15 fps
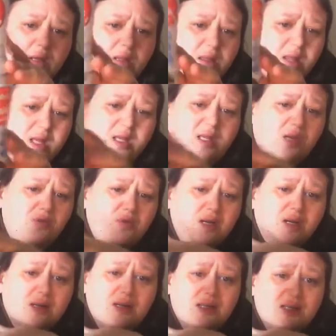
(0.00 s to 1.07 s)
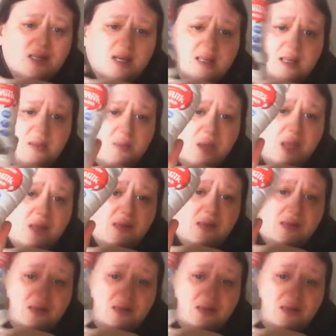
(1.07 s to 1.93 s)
These are only like 60 pence